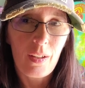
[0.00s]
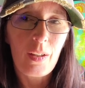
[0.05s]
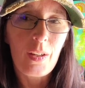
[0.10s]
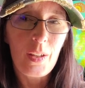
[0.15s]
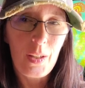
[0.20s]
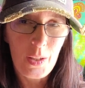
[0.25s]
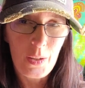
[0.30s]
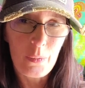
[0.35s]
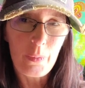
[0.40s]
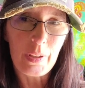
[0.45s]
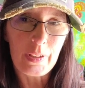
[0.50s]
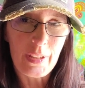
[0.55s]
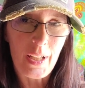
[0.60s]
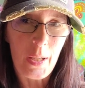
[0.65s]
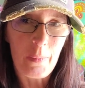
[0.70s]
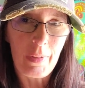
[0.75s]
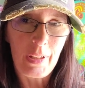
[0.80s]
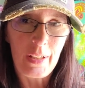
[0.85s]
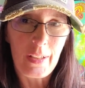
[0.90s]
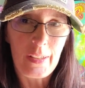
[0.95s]
You know what
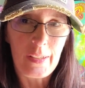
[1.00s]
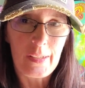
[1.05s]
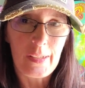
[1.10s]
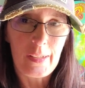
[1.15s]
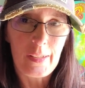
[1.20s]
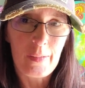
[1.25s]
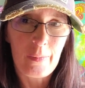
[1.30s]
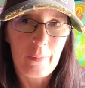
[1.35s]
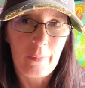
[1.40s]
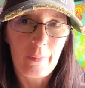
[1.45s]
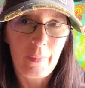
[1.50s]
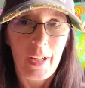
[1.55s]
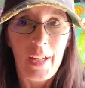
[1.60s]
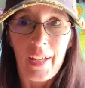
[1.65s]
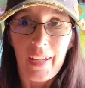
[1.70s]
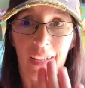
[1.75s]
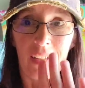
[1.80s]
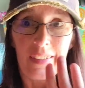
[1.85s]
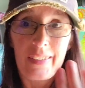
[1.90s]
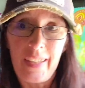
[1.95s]
time it is.
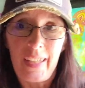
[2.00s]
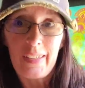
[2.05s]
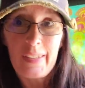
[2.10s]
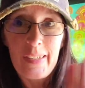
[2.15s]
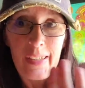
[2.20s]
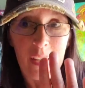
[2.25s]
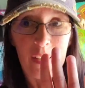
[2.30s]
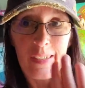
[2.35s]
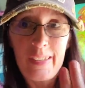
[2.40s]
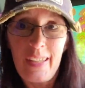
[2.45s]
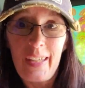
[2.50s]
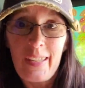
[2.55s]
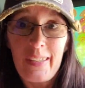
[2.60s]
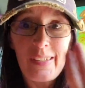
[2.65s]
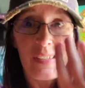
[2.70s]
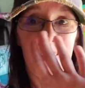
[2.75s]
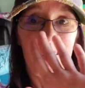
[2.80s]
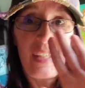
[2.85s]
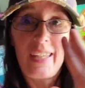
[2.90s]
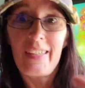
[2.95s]
Dance, dance, dance,
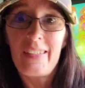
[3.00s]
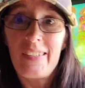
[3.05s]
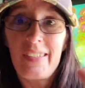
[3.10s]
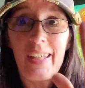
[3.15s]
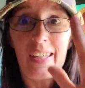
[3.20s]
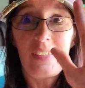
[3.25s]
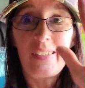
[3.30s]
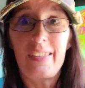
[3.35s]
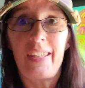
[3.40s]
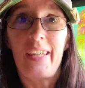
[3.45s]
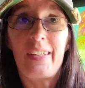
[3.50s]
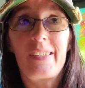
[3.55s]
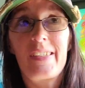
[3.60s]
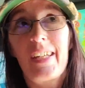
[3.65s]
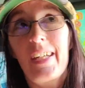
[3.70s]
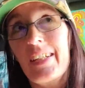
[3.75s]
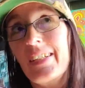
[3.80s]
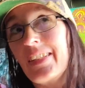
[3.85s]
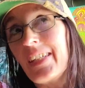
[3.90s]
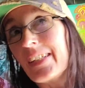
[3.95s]
dance, dance, dance,
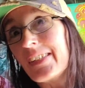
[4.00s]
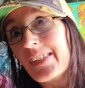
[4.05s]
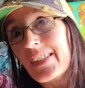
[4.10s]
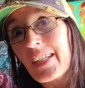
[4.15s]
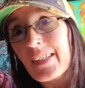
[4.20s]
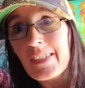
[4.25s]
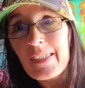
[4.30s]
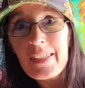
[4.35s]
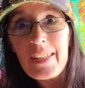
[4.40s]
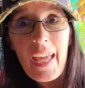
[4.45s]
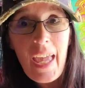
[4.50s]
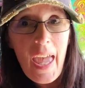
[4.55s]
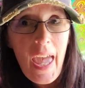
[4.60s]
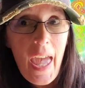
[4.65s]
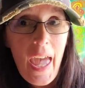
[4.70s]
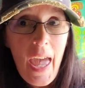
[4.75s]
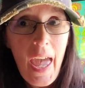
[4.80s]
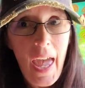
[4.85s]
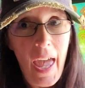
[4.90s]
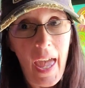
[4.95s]
dance, dance,
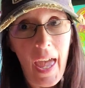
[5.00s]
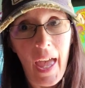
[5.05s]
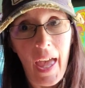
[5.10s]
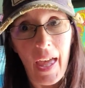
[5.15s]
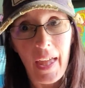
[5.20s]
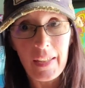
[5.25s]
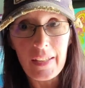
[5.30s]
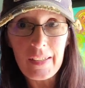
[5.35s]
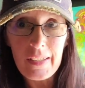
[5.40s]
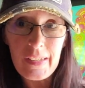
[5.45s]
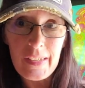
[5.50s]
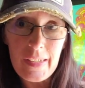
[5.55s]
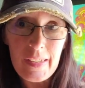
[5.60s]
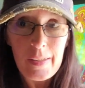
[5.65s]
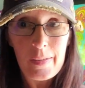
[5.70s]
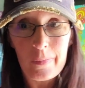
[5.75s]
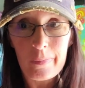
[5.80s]
dance.